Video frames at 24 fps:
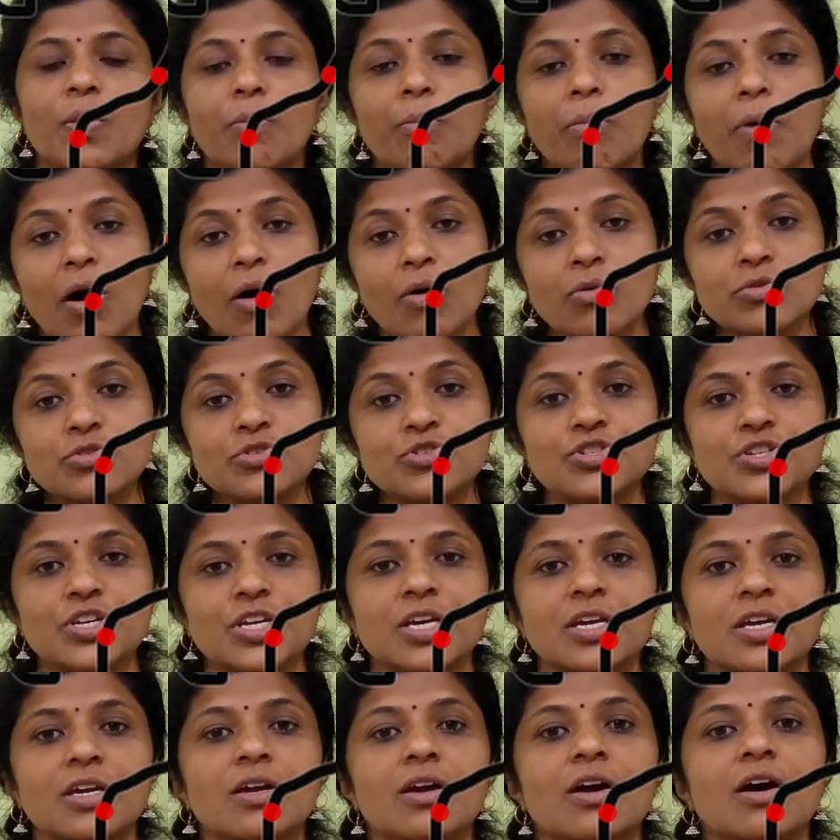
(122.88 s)
the
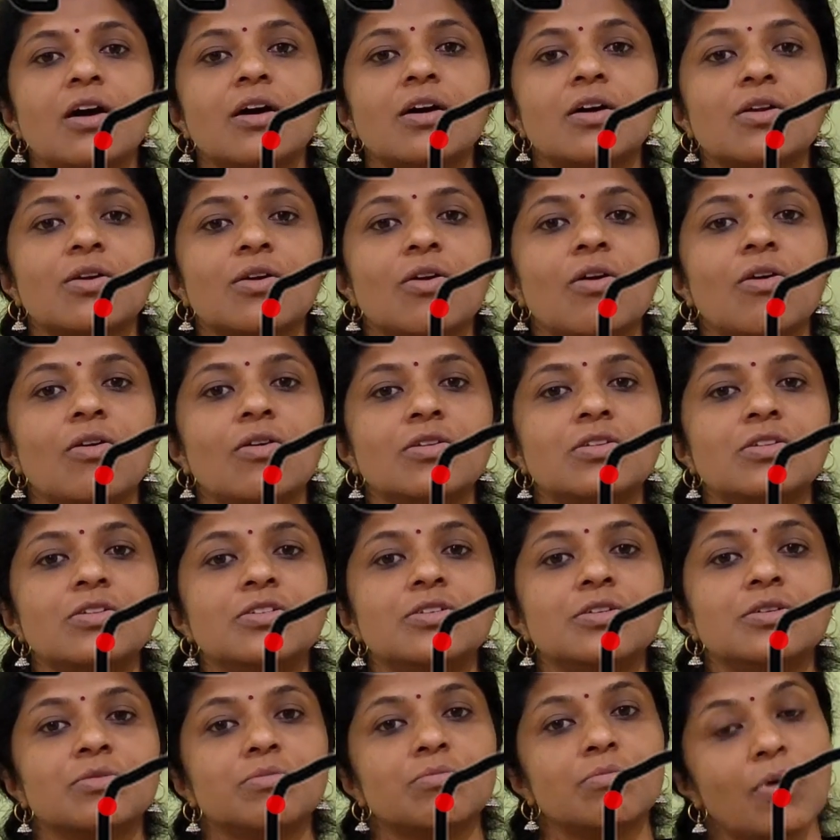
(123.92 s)
boundary are called
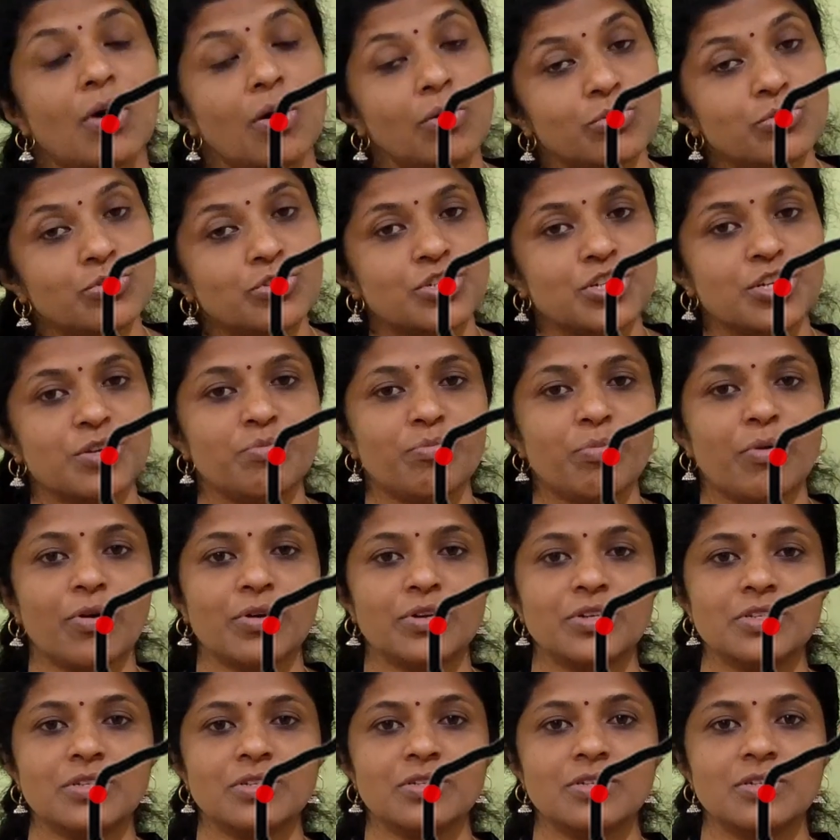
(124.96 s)
boundary
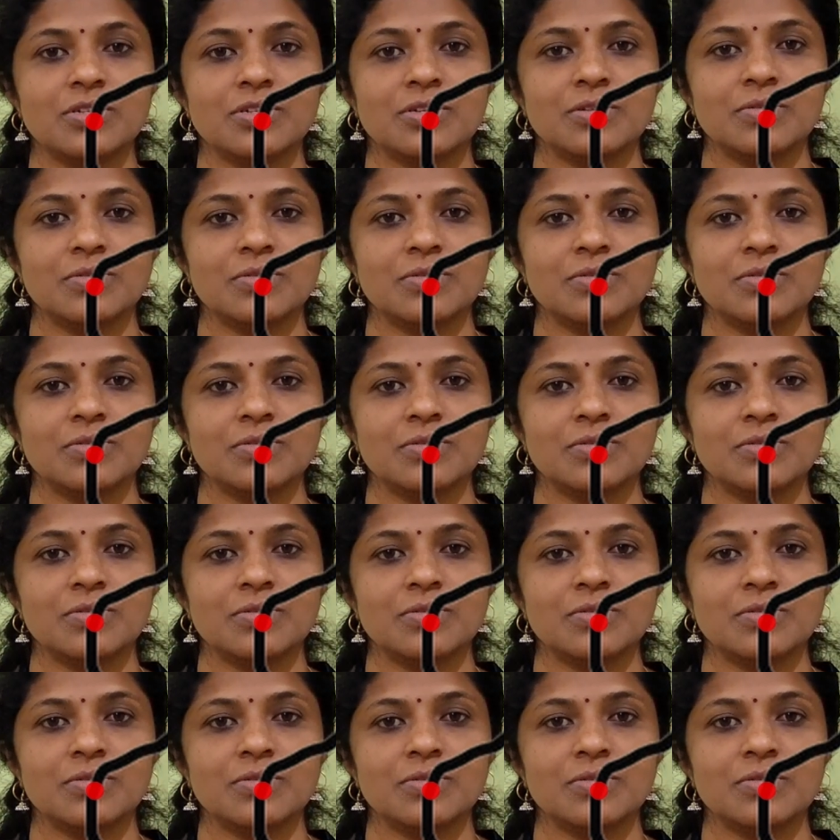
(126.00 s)
point.